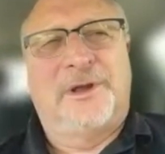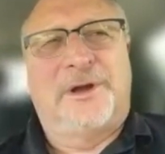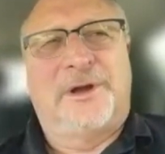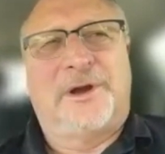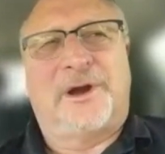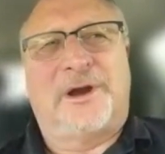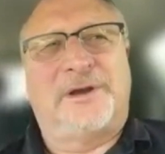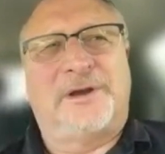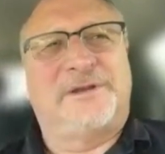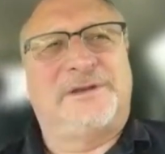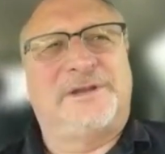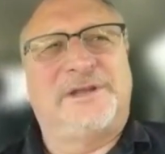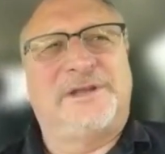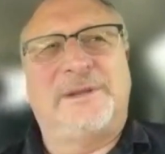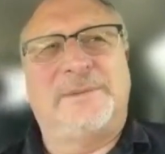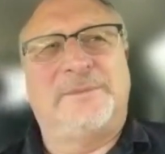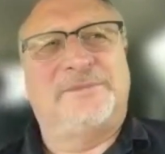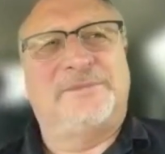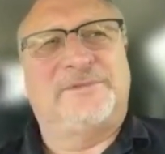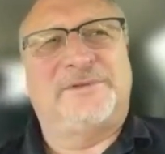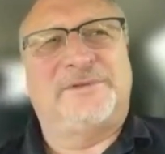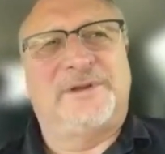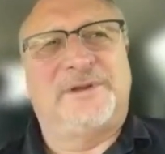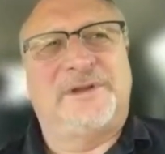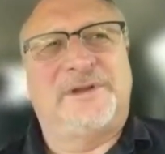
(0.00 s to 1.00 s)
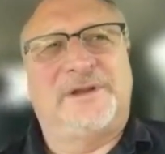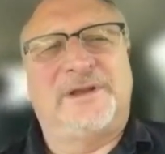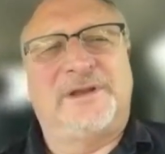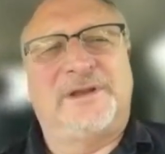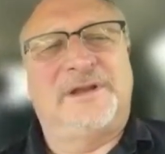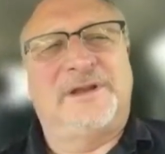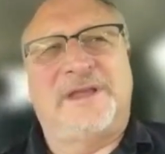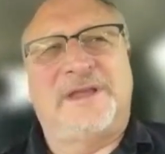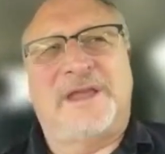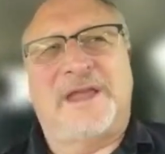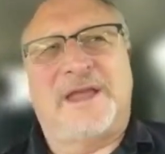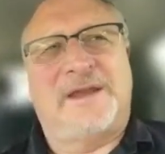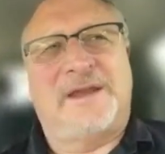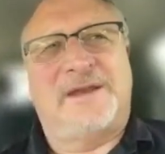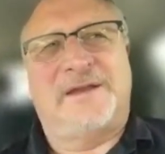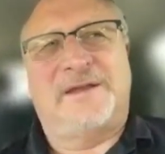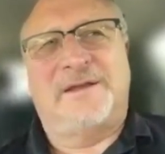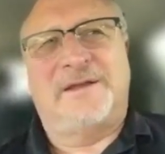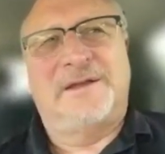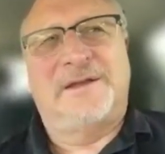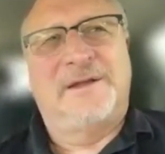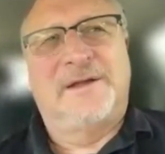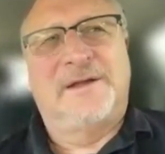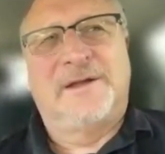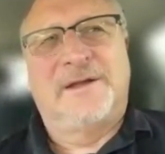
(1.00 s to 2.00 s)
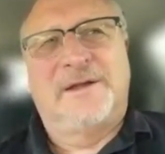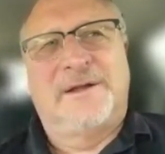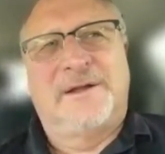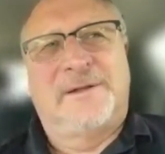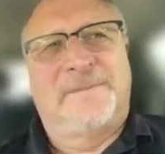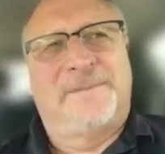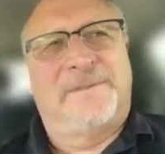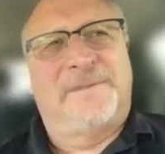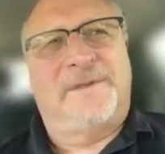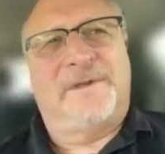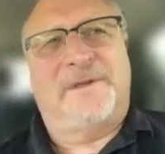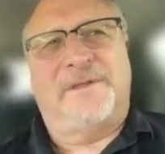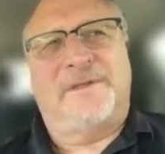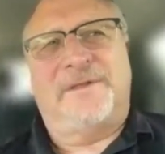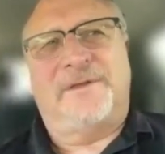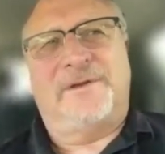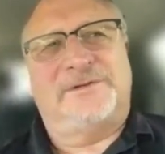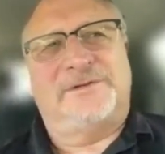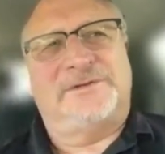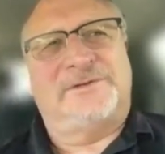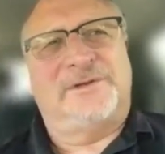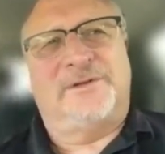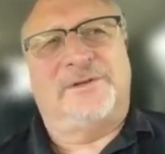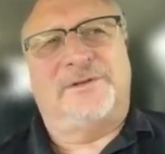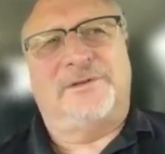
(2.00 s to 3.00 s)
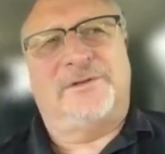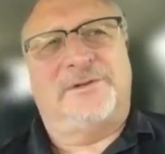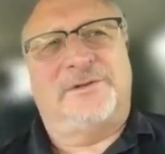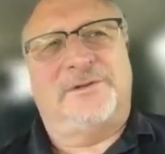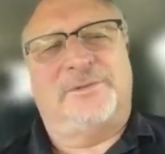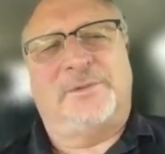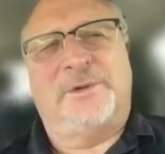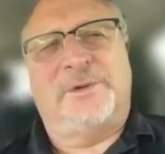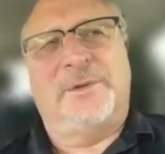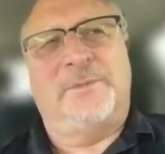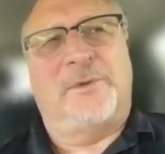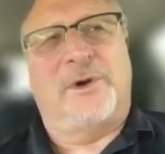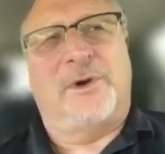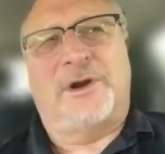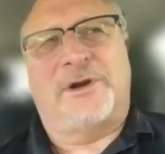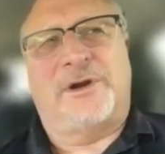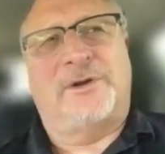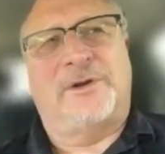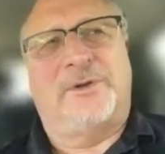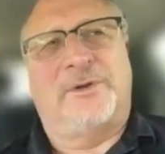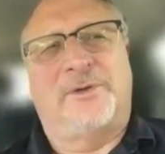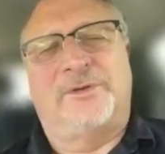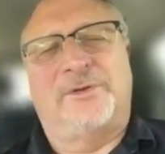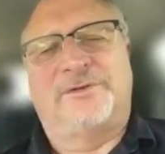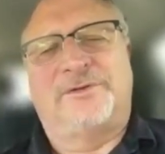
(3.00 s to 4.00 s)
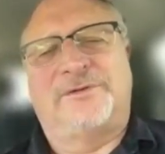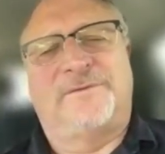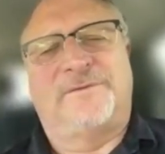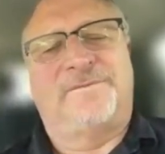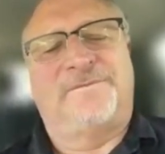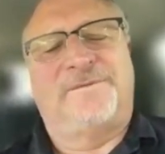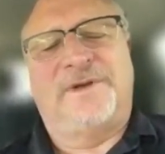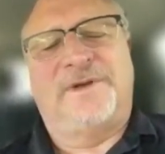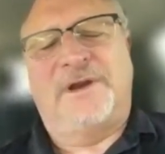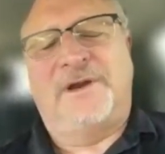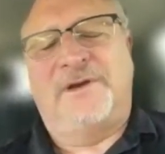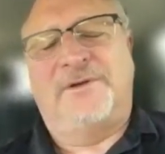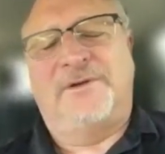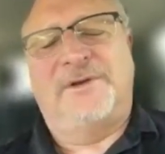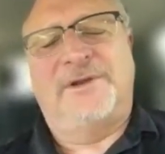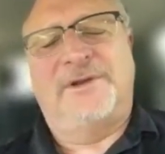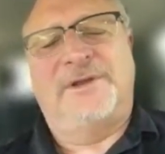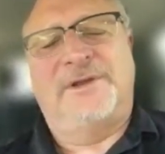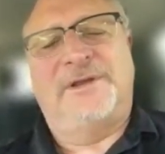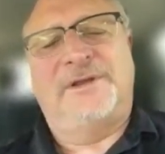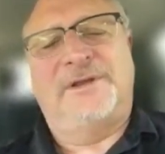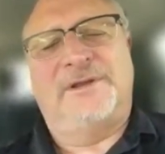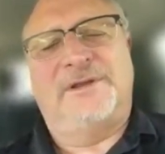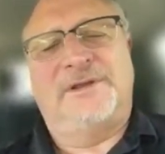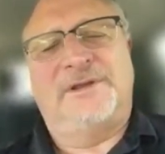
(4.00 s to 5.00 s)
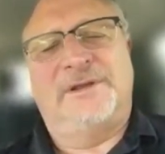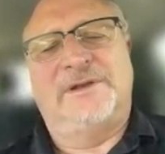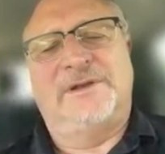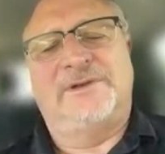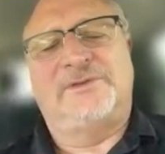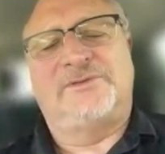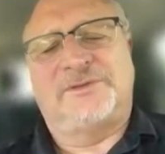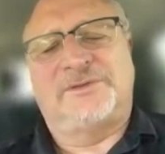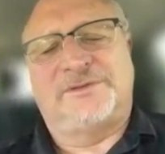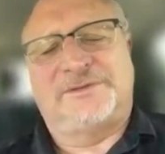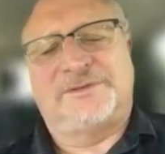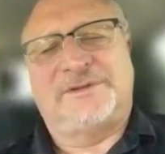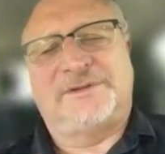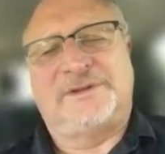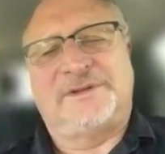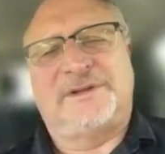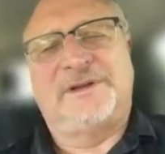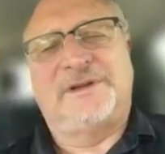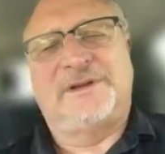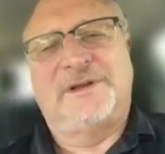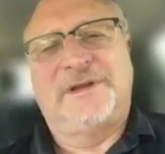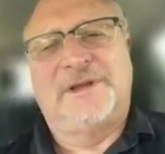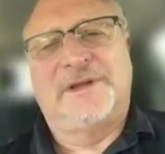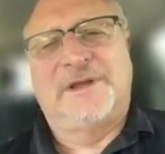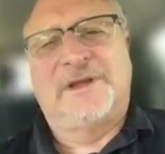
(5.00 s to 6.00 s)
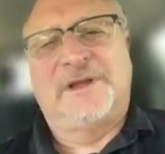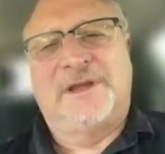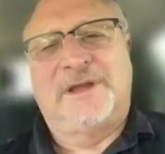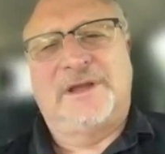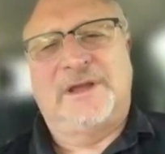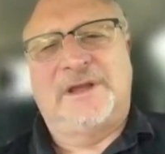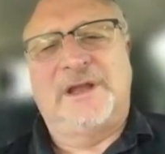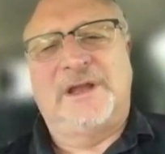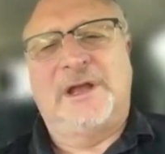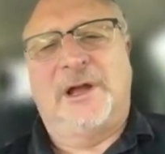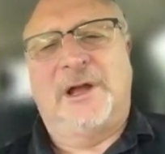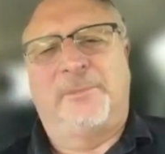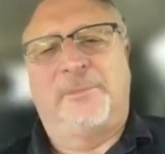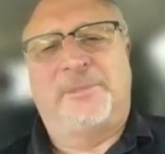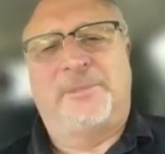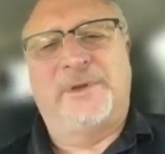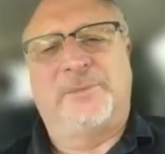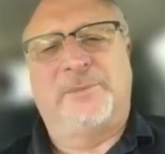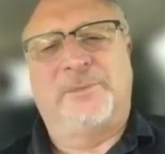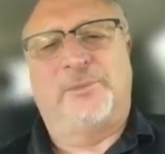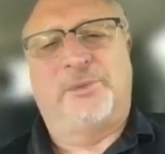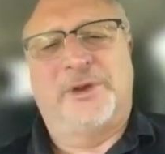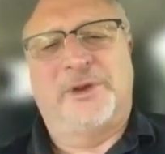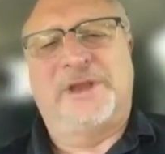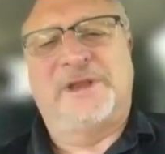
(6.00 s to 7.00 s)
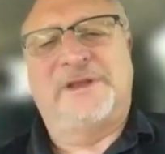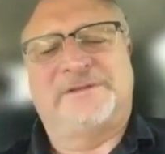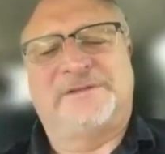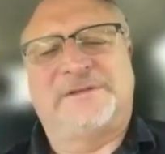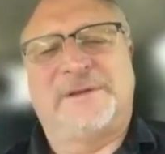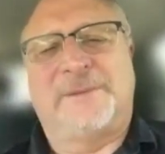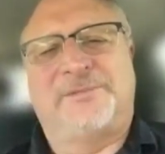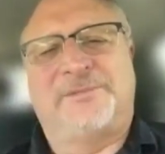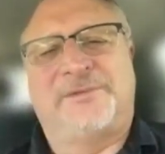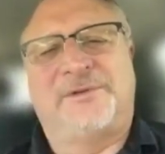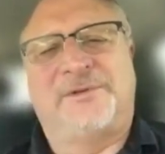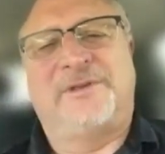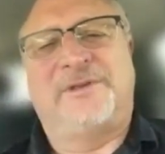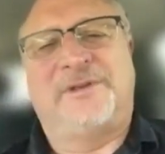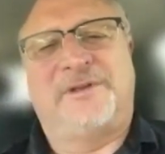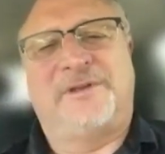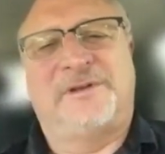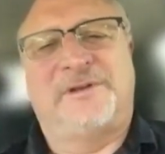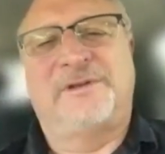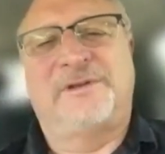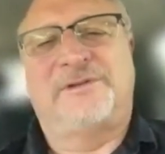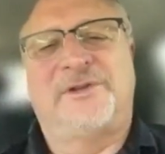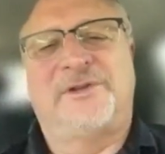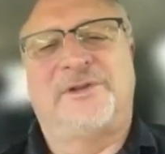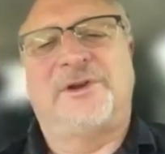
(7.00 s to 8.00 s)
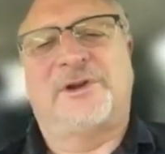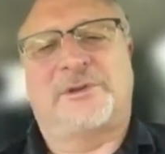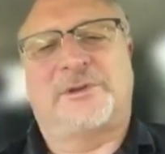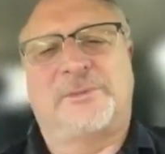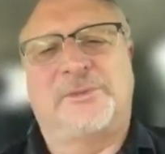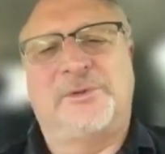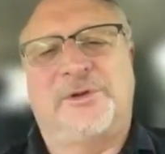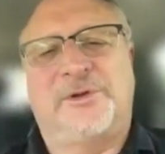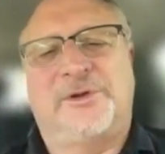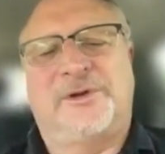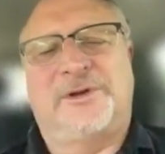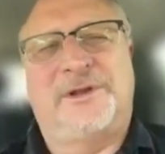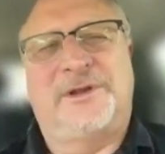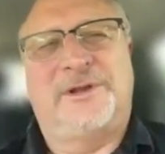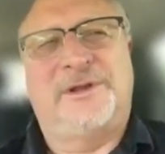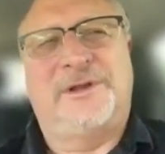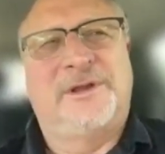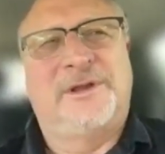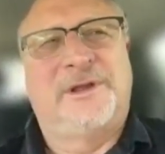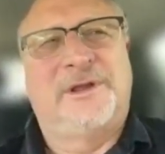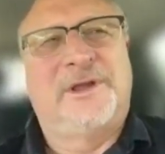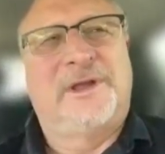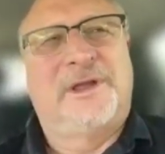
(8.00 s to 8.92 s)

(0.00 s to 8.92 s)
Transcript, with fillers: our teams in, in Indiana, there's the, the three market owners are very interested in helping bringing something to, to their community.